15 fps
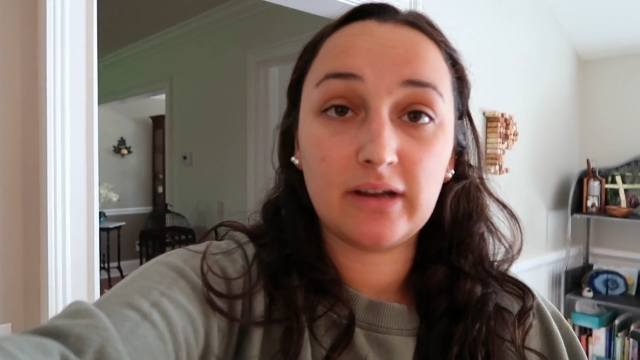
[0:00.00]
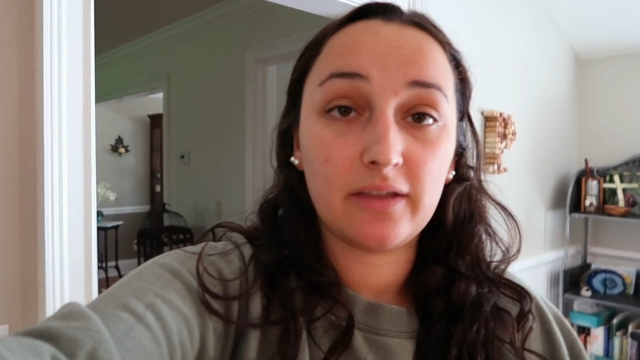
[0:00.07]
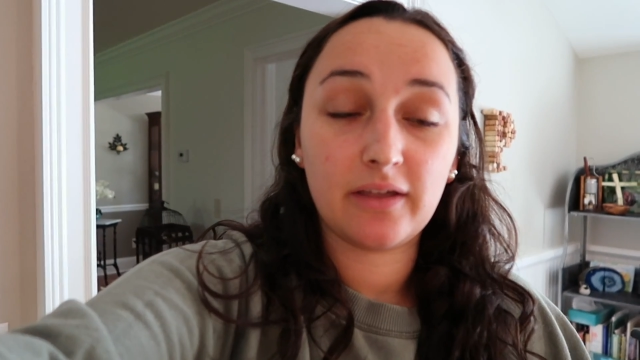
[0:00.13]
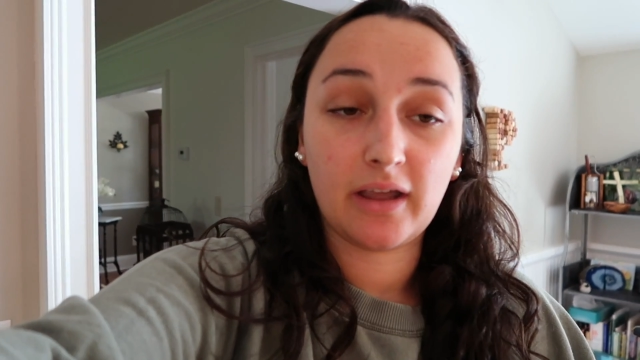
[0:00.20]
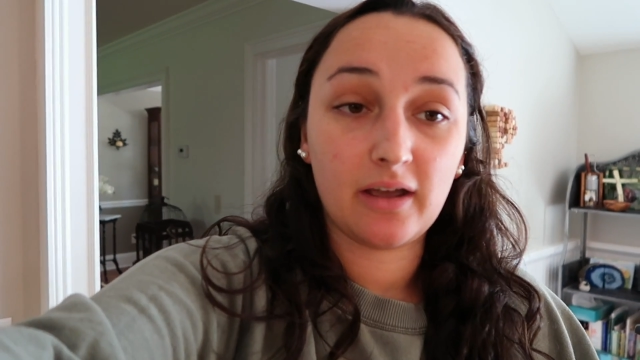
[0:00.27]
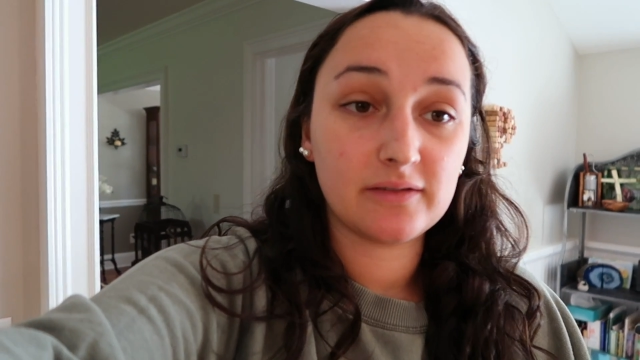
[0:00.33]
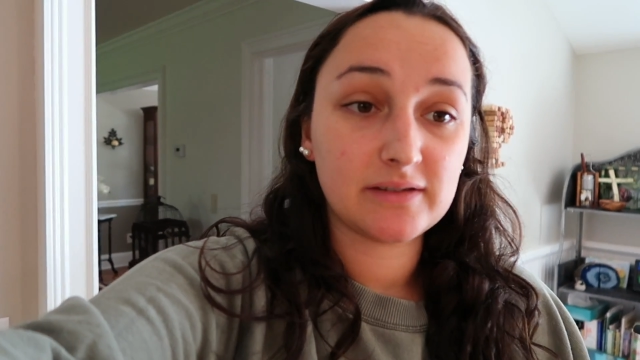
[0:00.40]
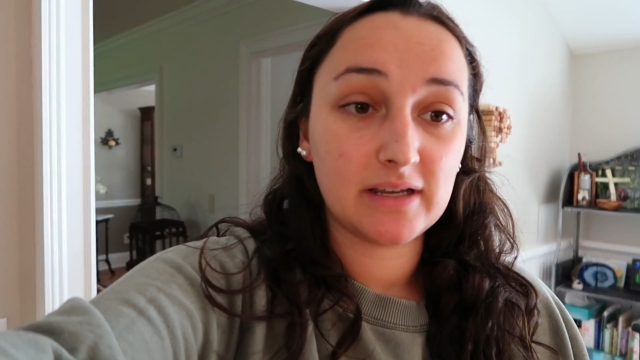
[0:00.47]

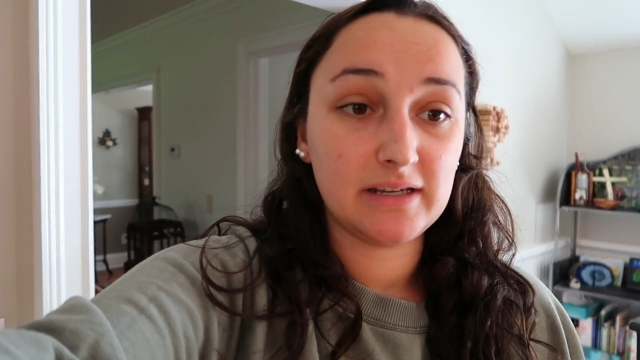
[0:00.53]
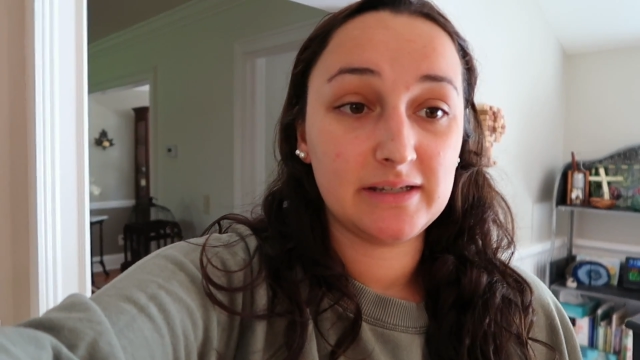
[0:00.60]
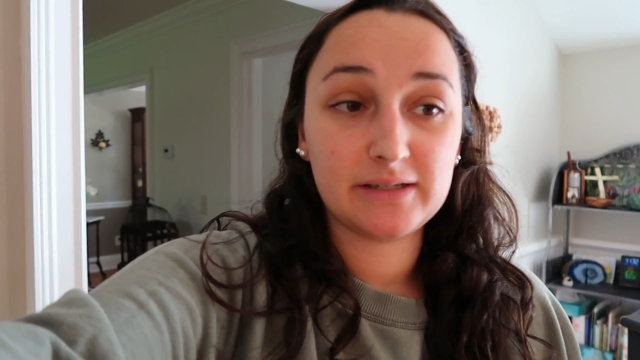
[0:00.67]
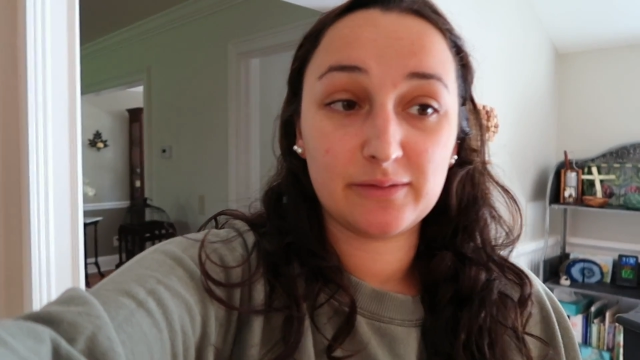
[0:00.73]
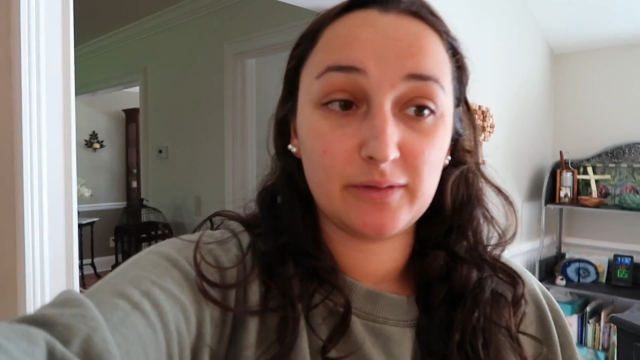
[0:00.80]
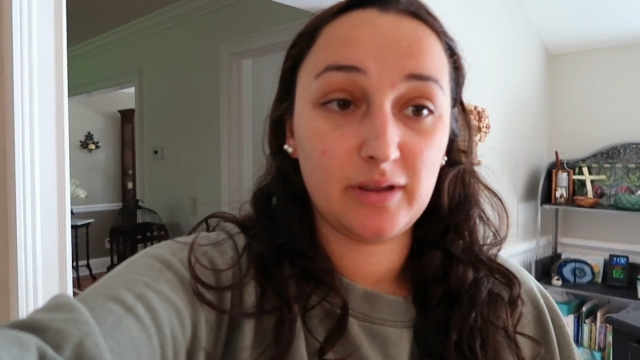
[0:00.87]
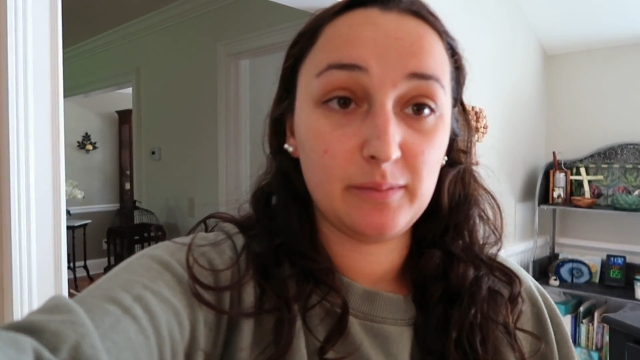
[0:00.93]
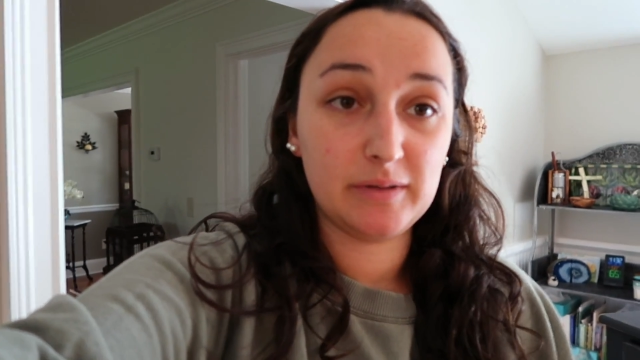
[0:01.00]
nothing else I need
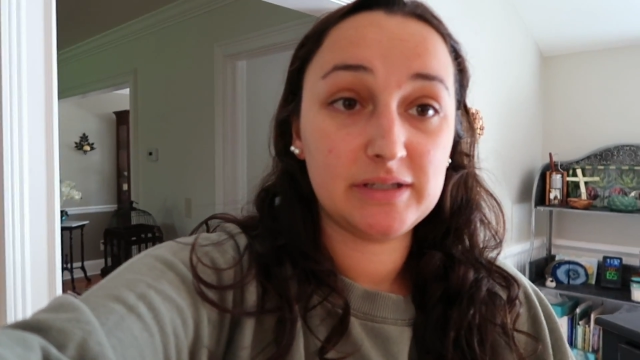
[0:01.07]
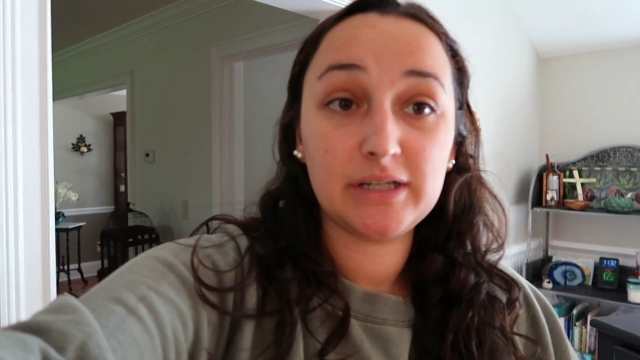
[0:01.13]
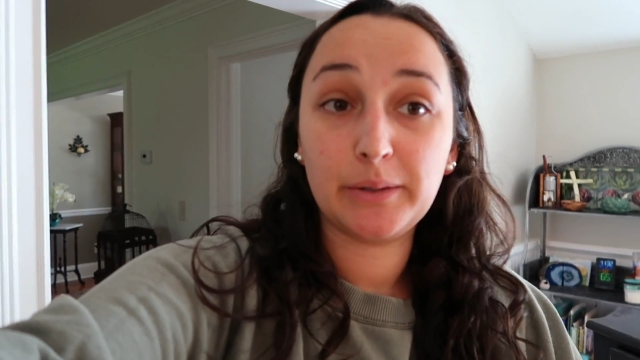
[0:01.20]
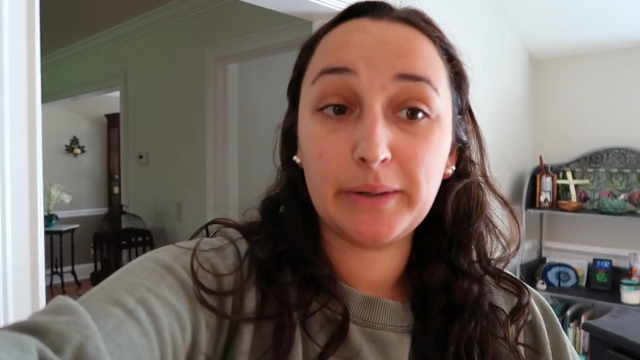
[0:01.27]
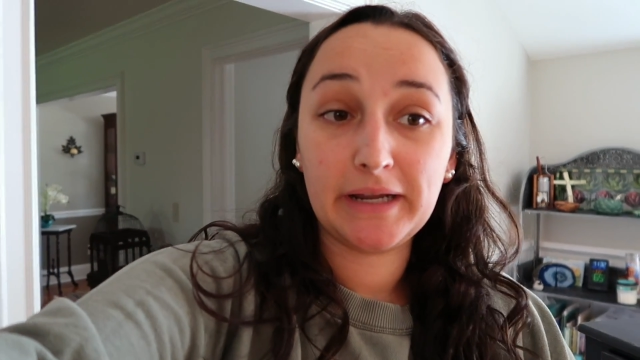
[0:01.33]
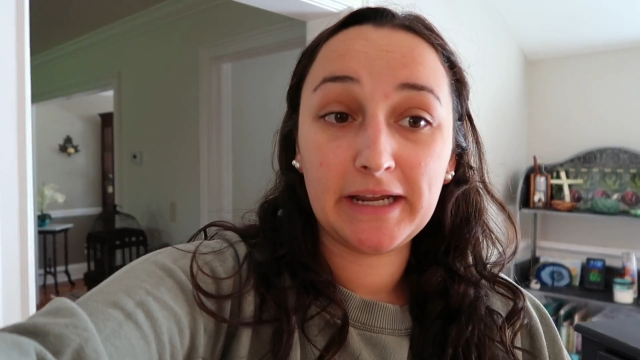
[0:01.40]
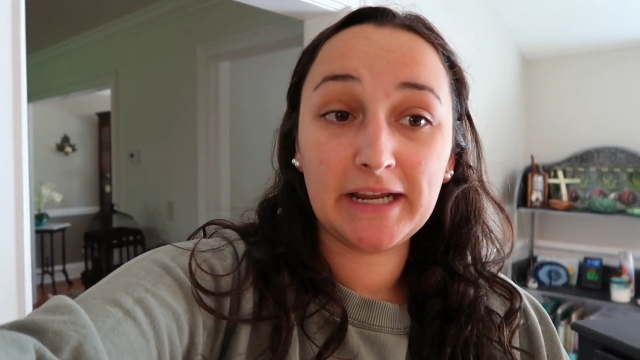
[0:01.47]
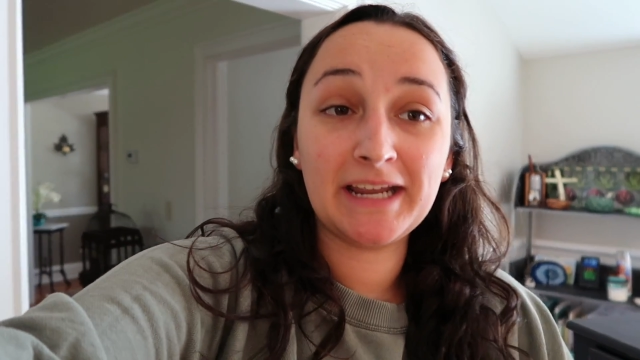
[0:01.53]
to really be
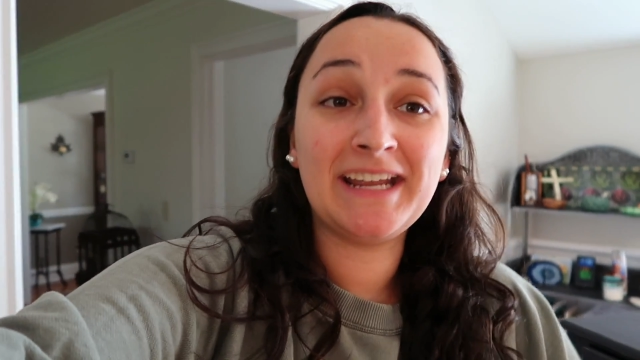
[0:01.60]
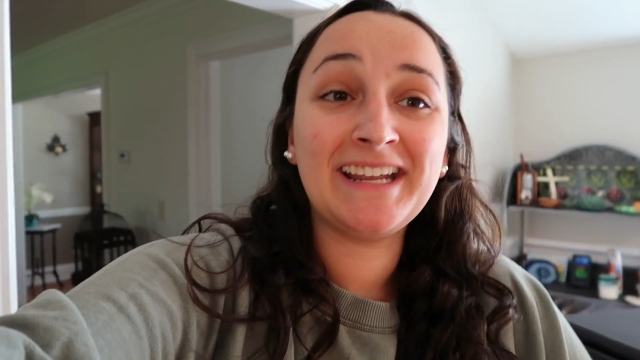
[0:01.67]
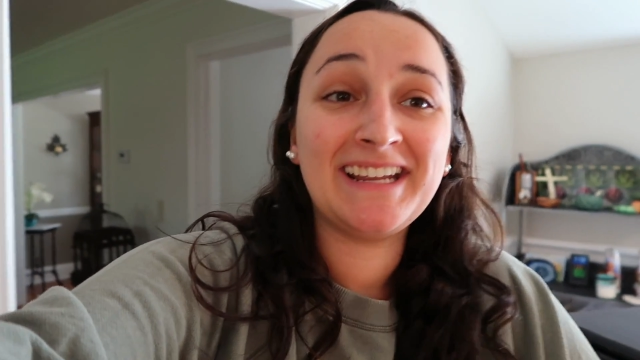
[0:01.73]
doing.